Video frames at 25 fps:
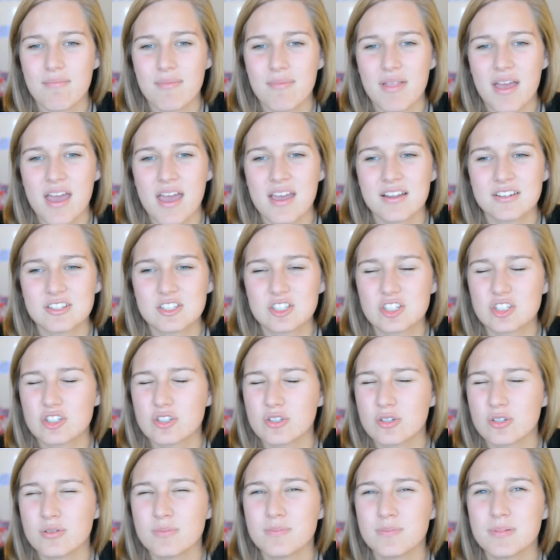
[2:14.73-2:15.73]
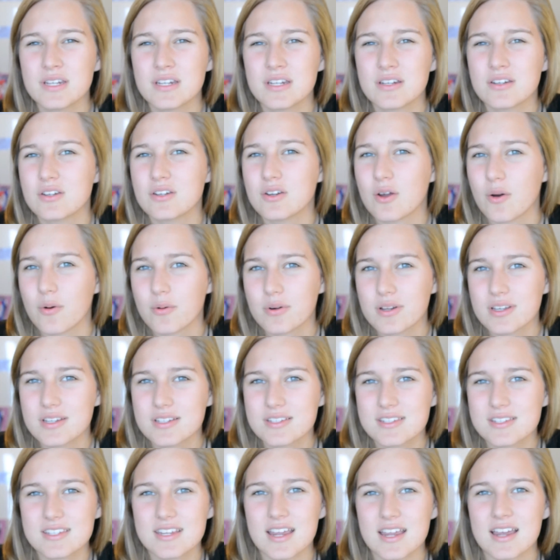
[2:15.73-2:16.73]
and should be
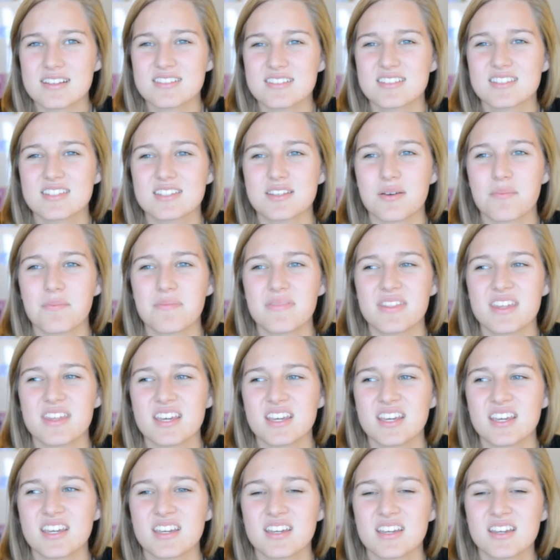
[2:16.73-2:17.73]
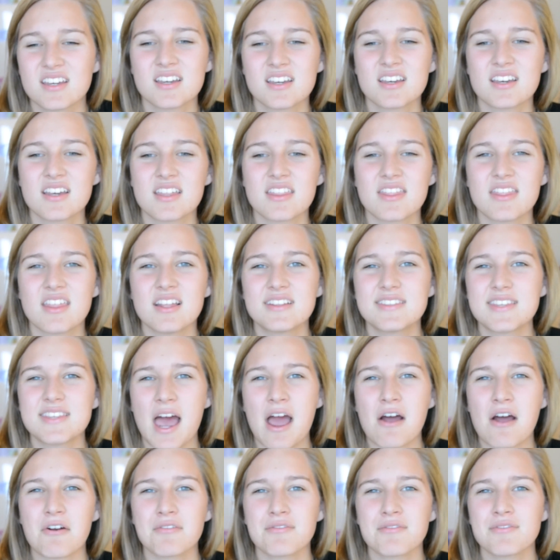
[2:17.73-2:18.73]
noticed as something that's
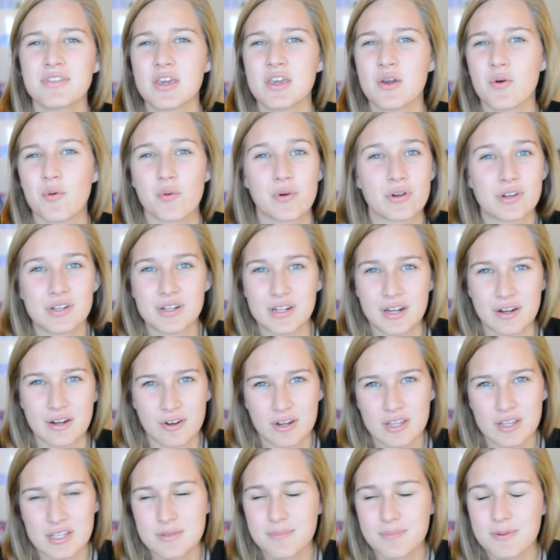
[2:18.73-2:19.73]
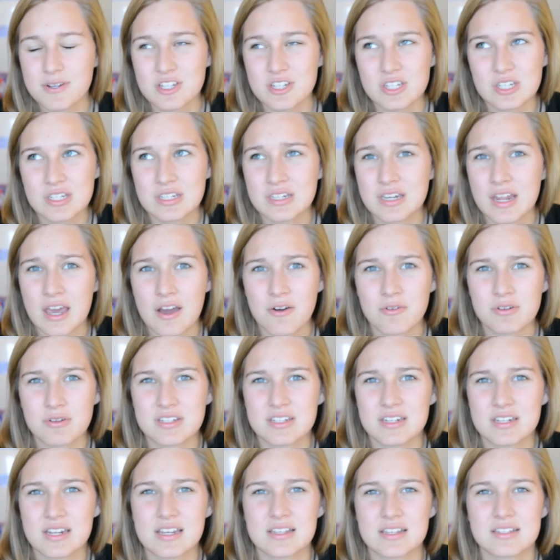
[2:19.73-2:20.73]
out of the ordinary, especially now in
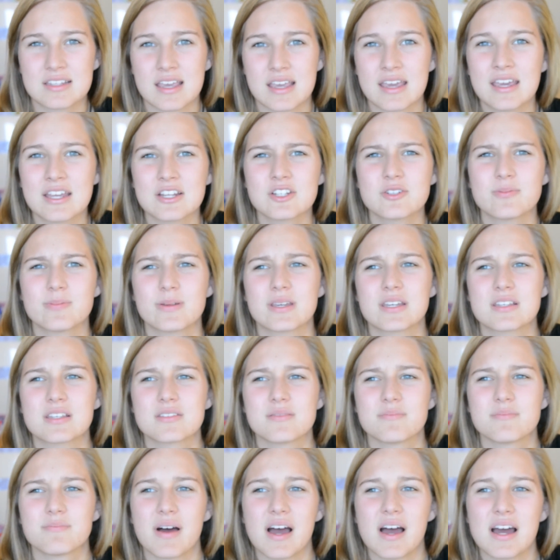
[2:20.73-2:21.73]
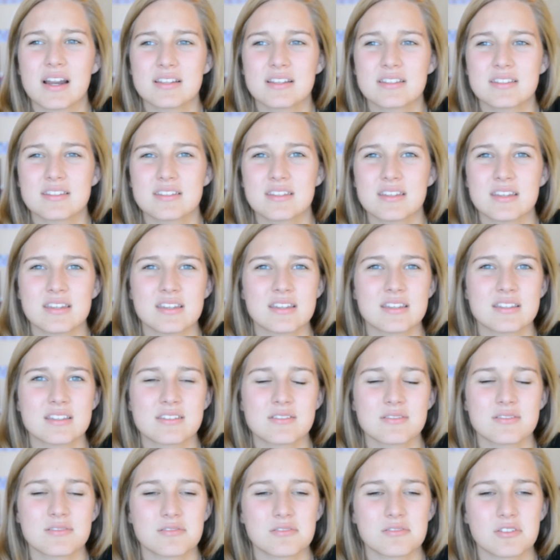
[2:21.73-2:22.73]
today's age, because modesty
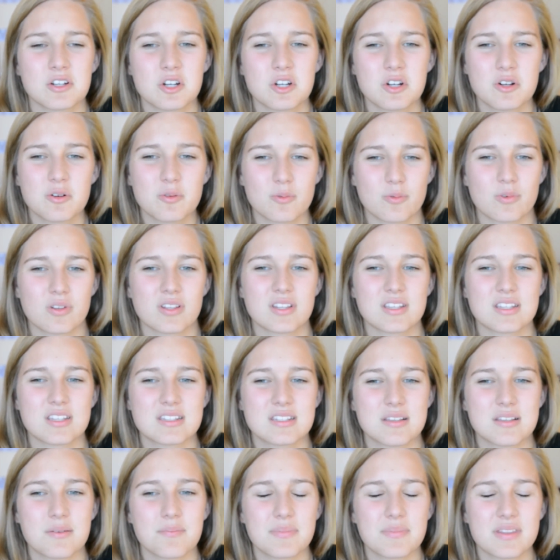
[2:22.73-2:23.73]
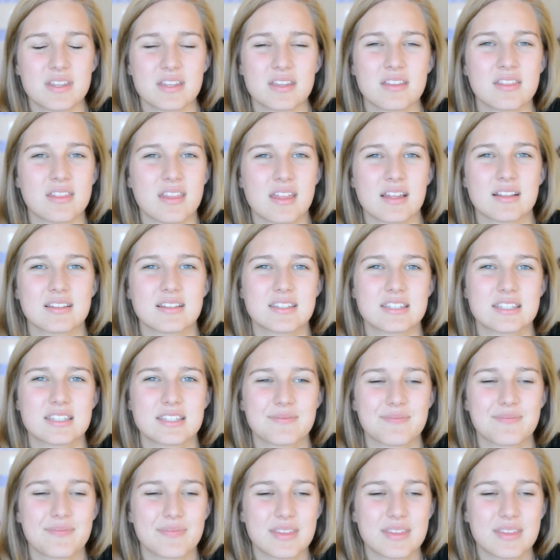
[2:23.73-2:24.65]
isn't really something that's